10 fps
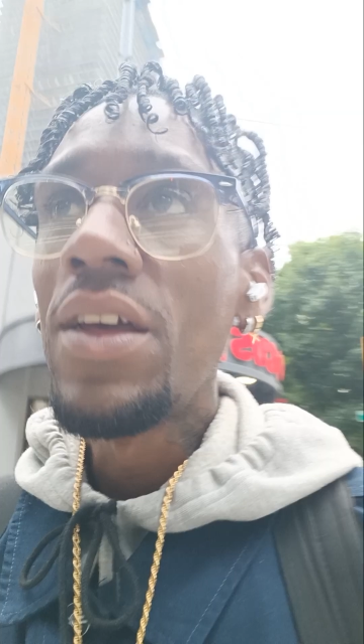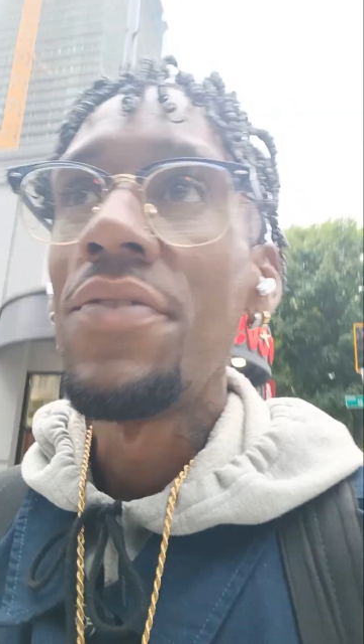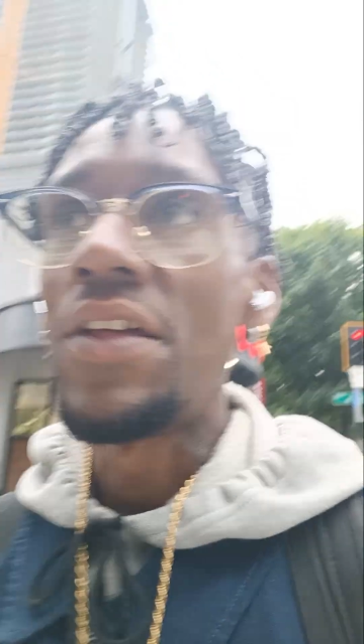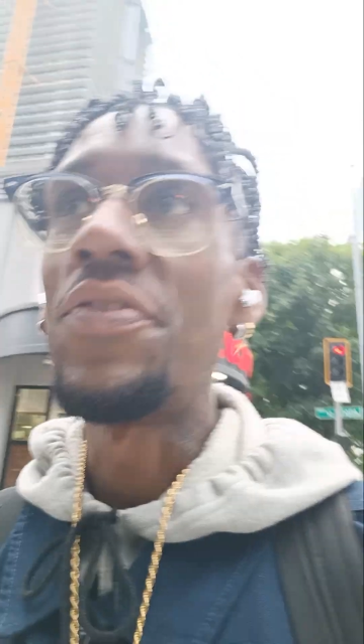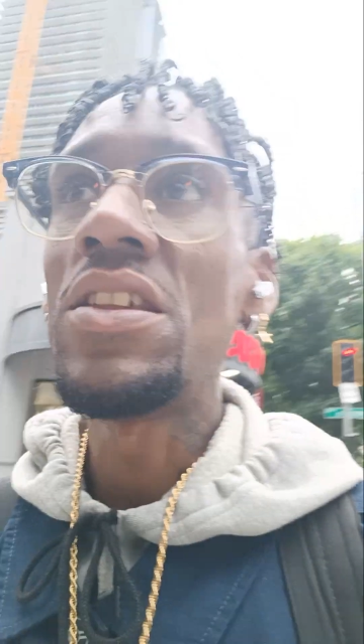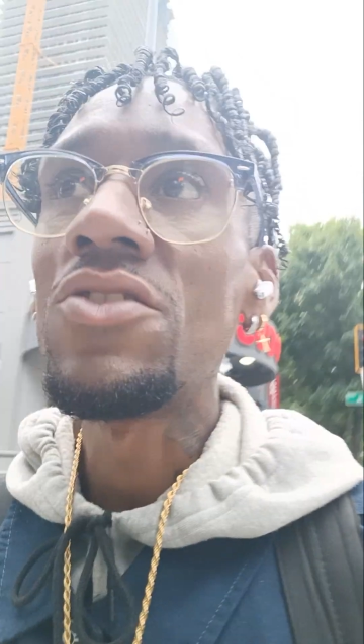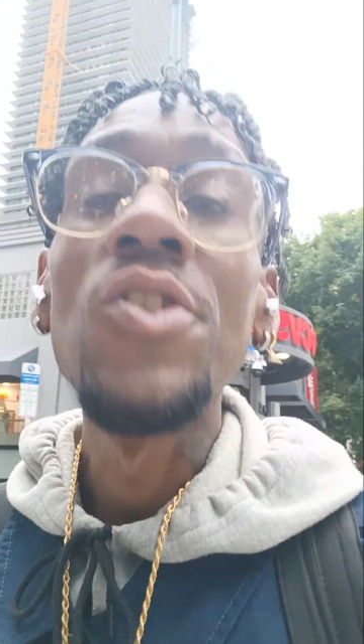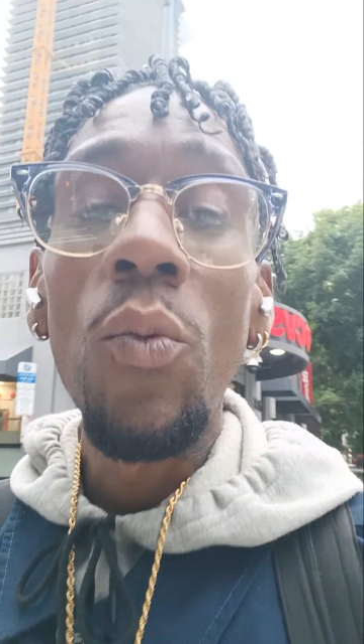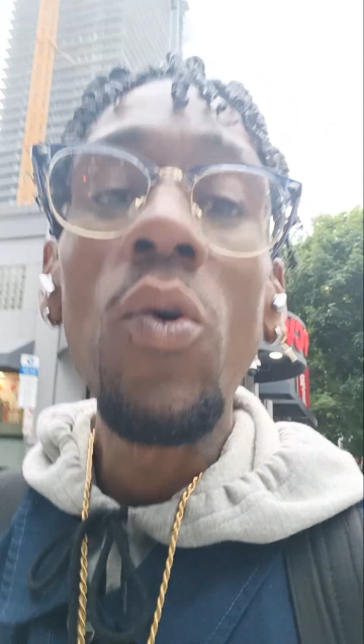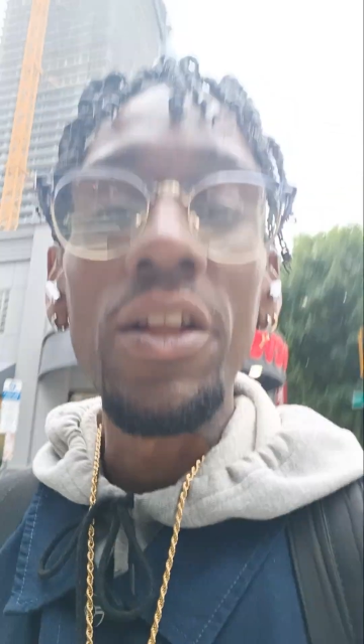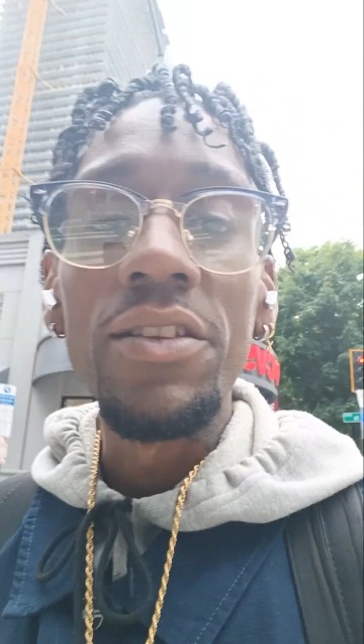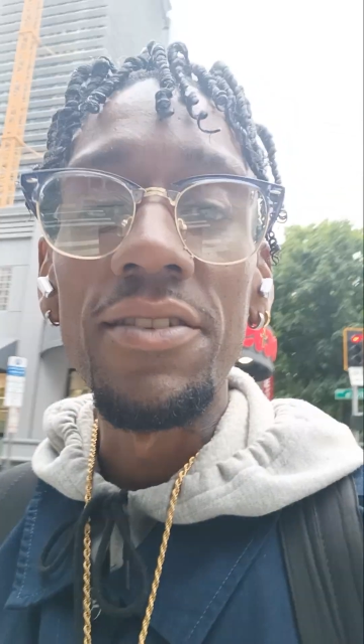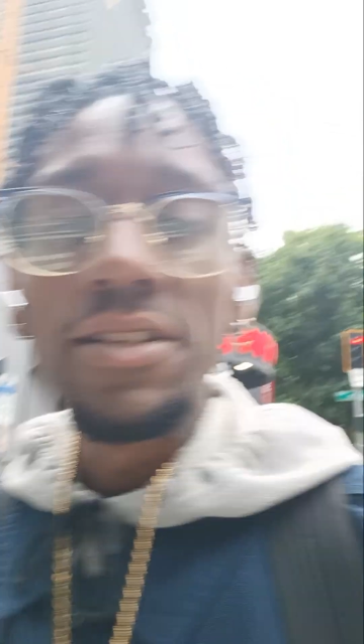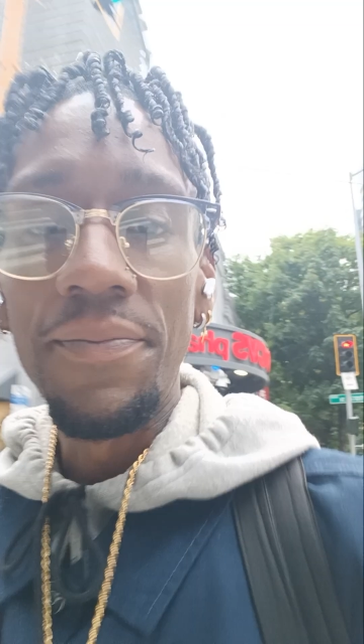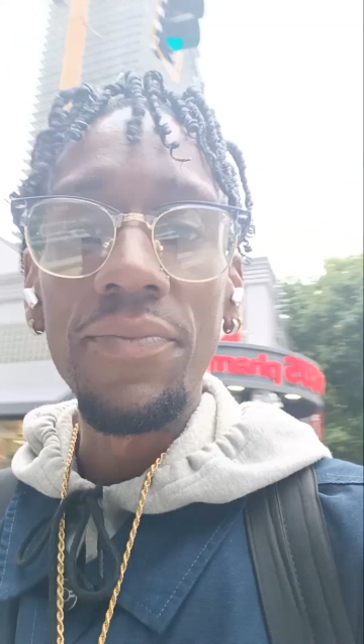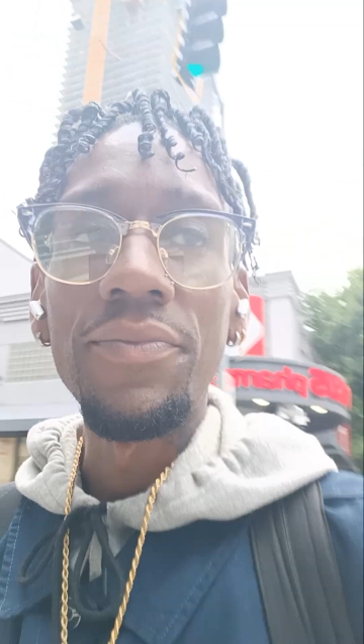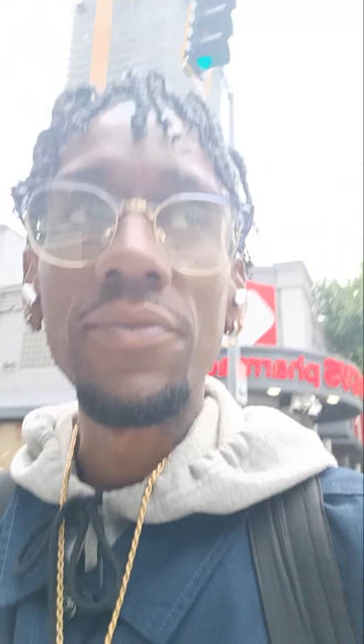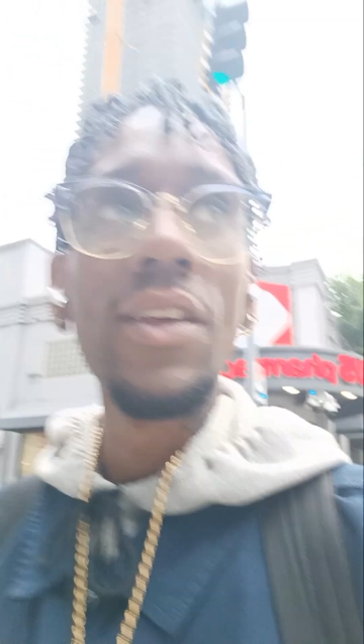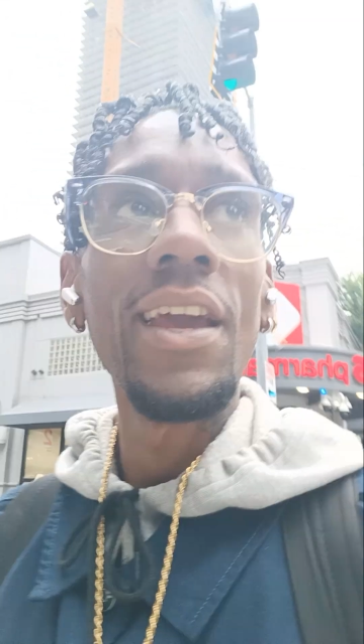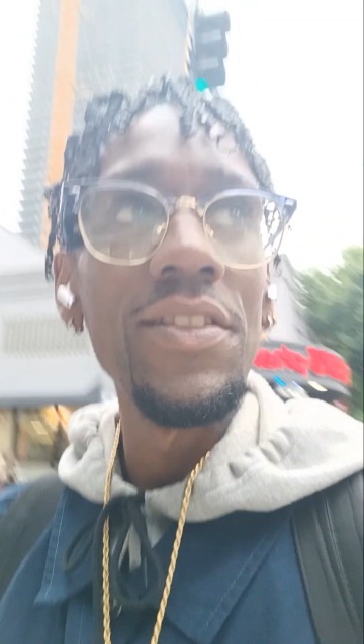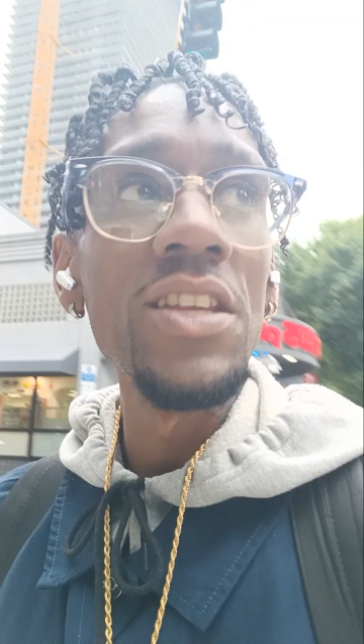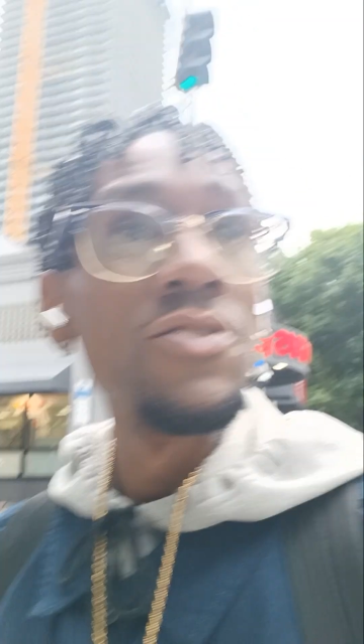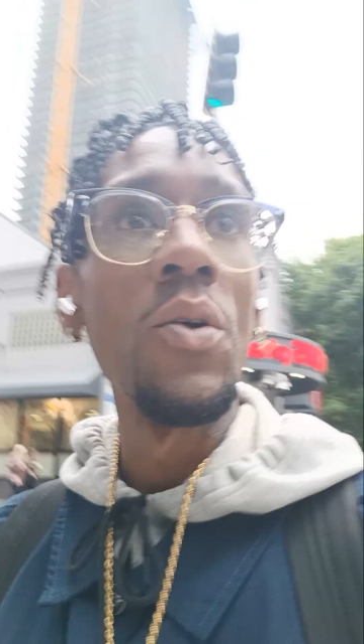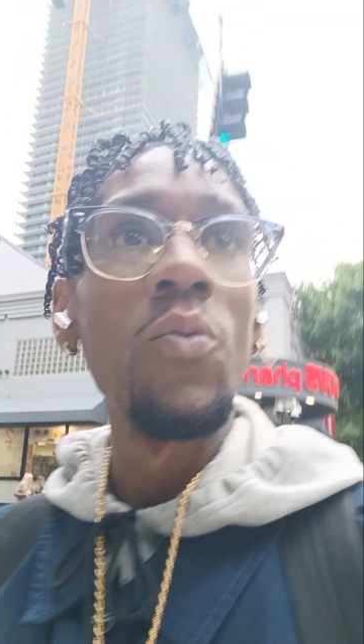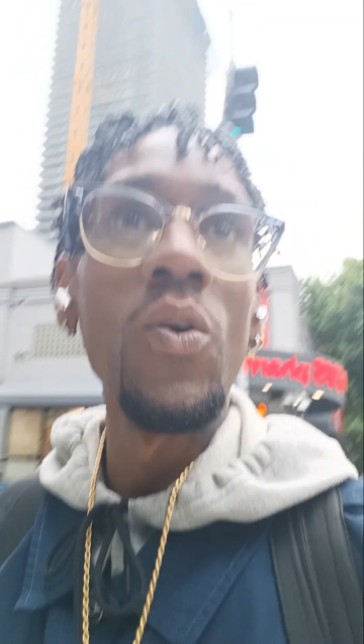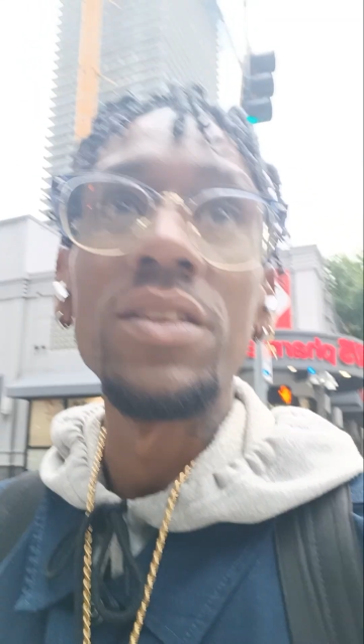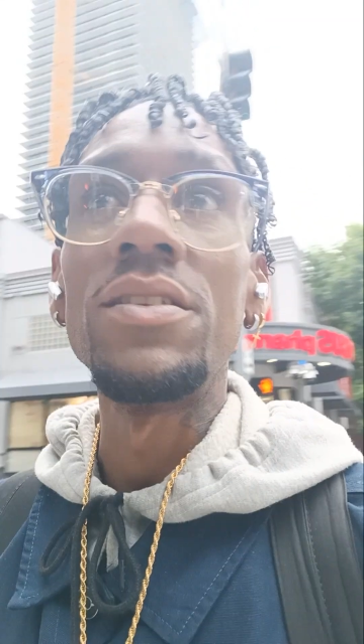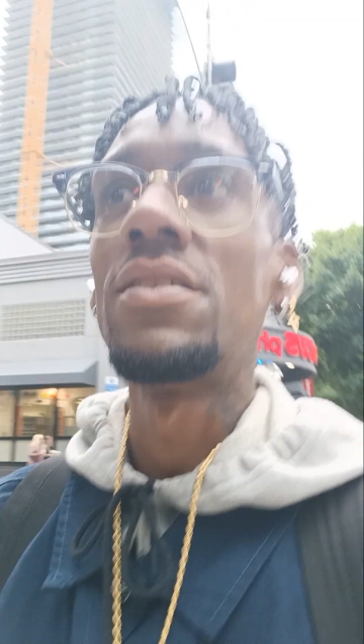that these are the ones. Okay, these are the ones